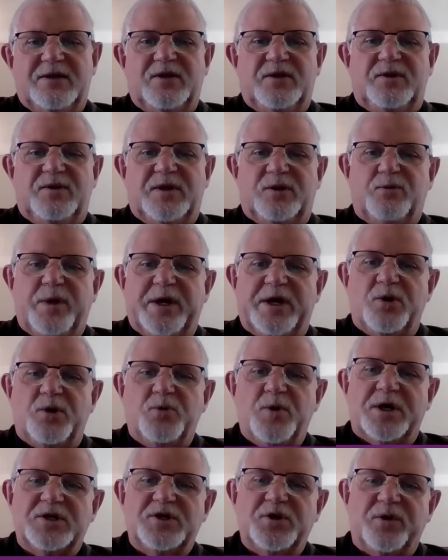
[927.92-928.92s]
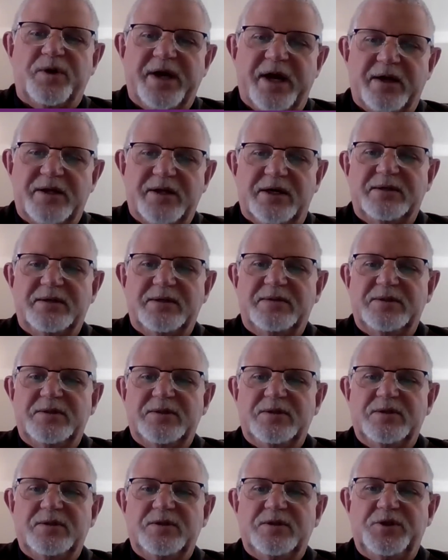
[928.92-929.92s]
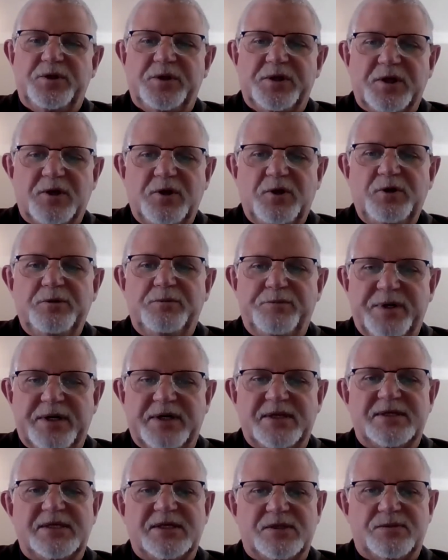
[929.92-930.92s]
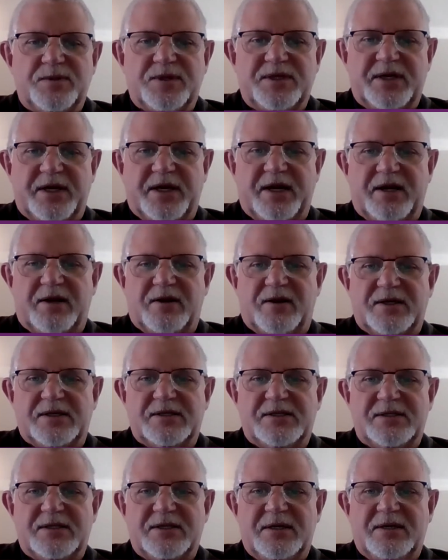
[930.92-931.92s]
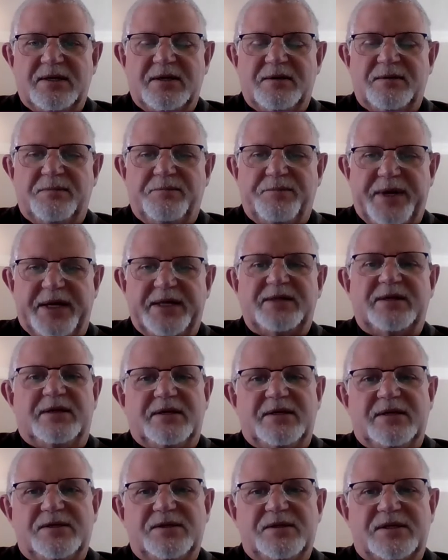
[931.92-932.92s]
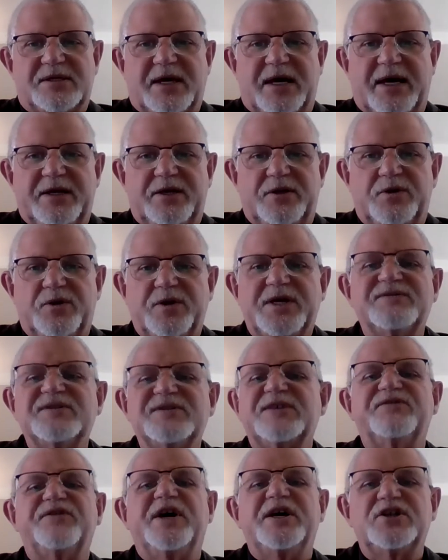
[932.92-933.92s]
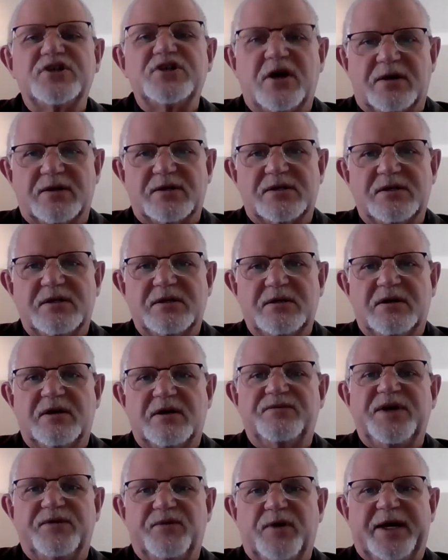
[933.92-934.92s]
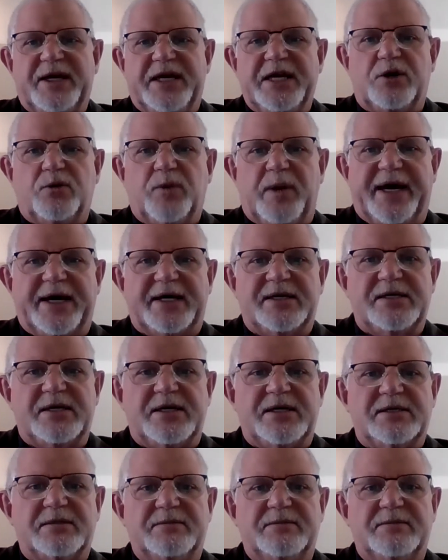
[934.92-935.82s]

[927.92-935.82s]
that we can work together to include persons with hearing loss better in society, to give us a fair chance of equal access.